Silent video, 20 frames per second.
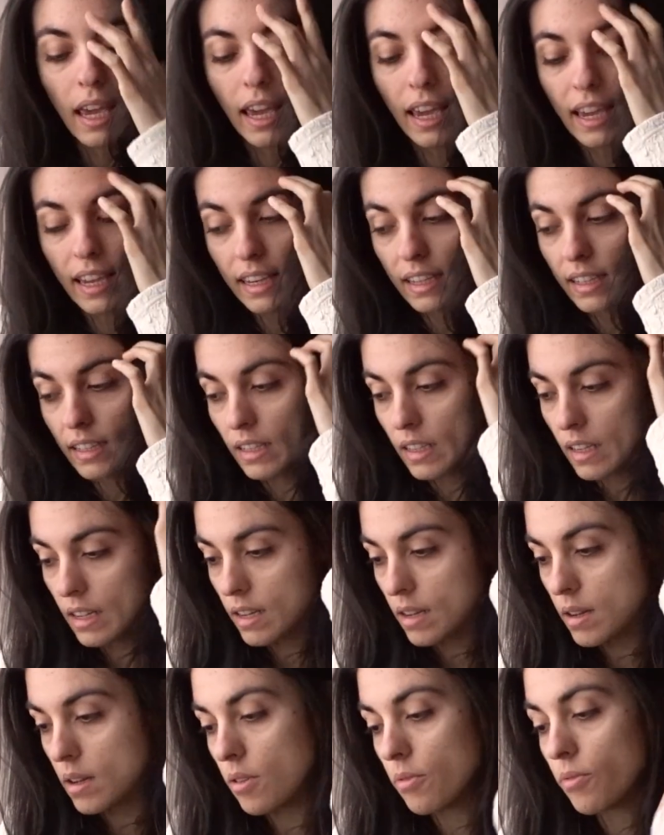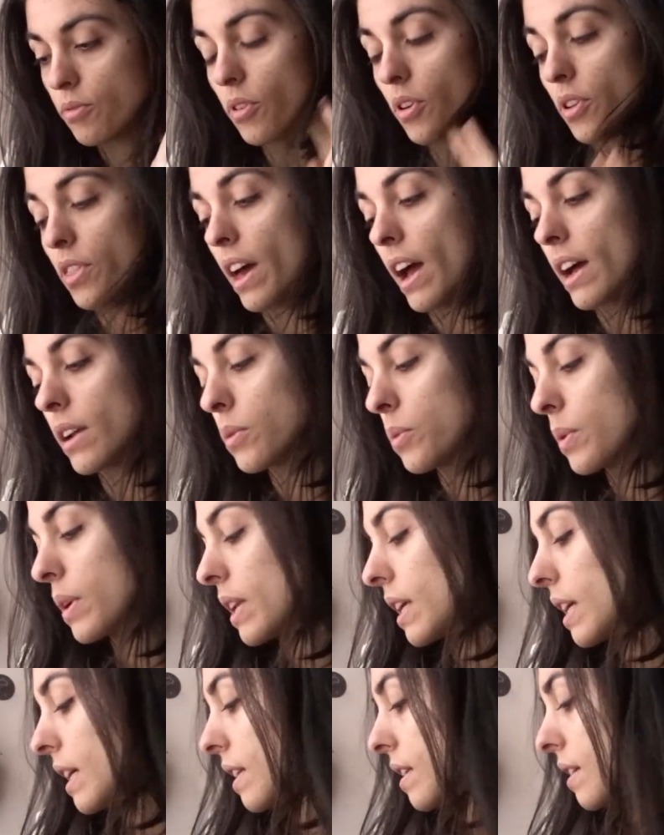And for that we
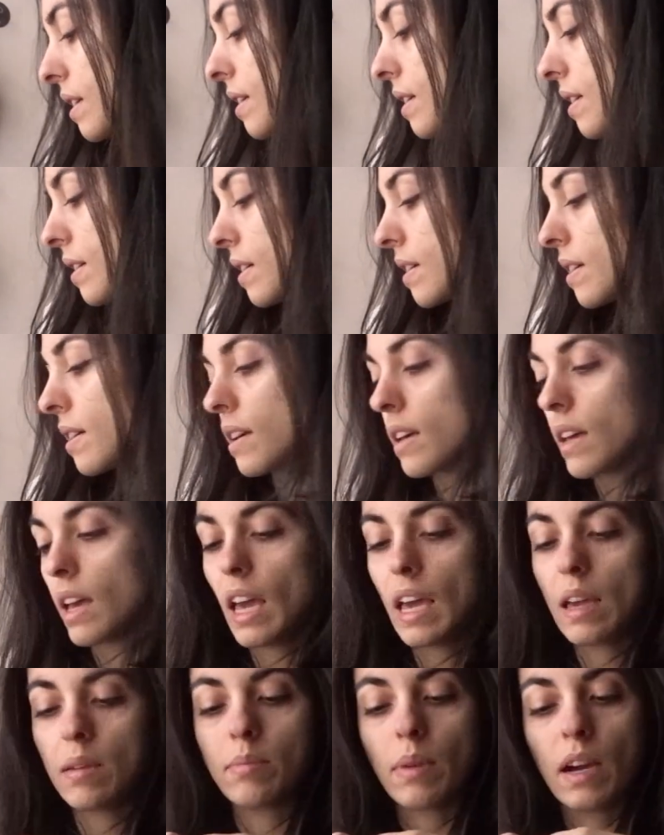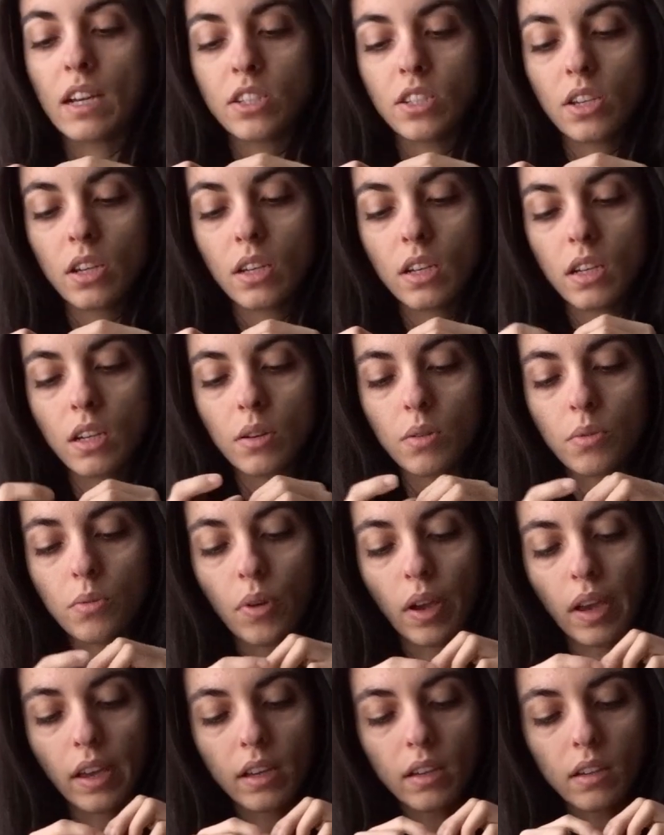need a magic
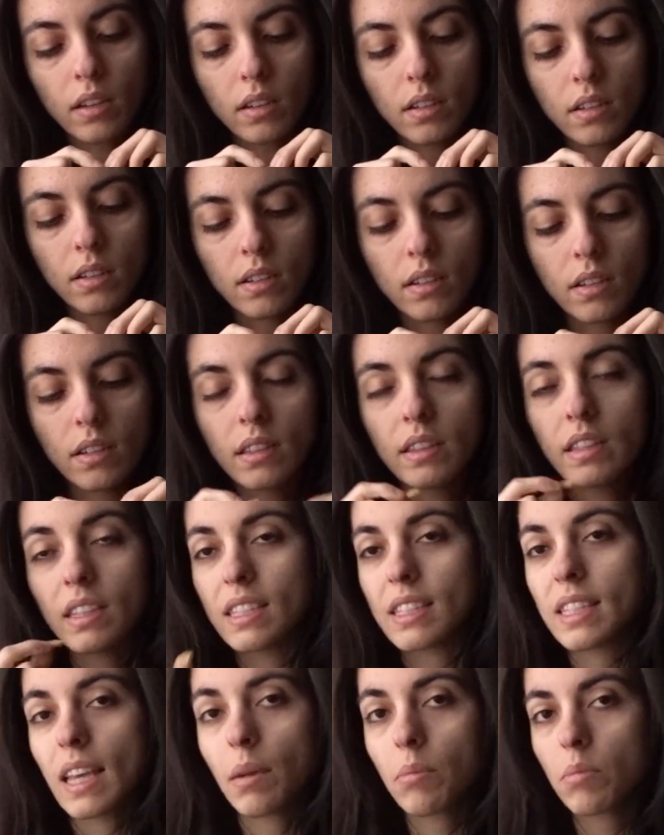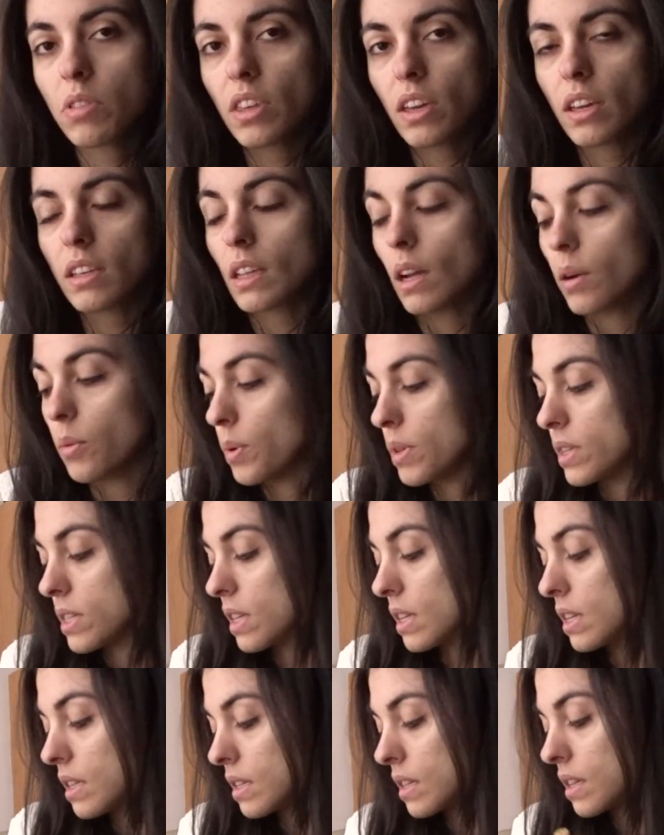ring, the same thing that we
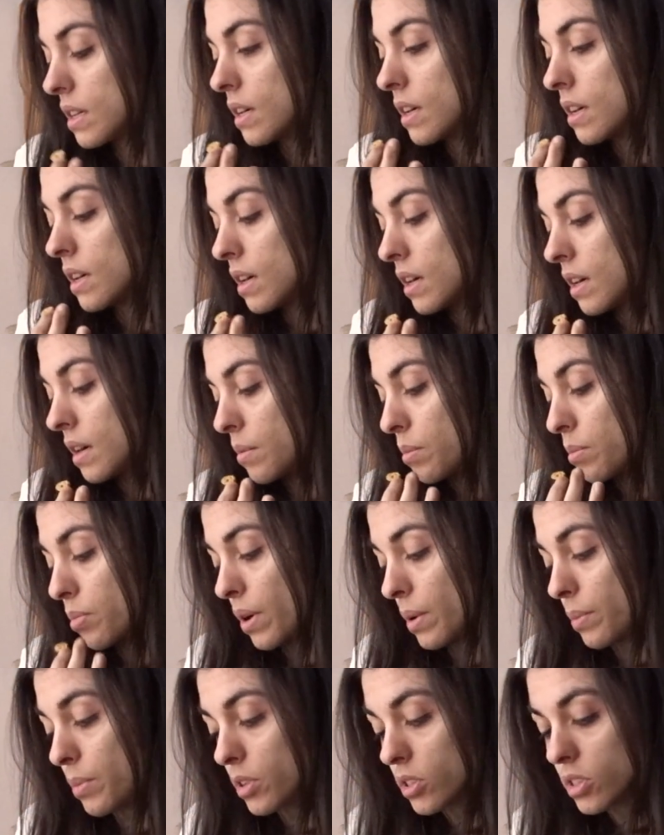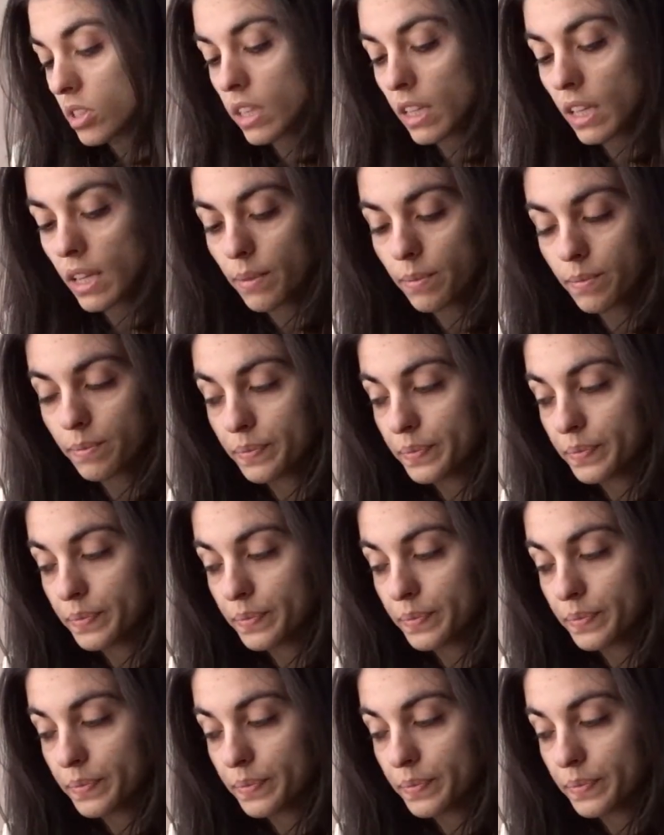did previously,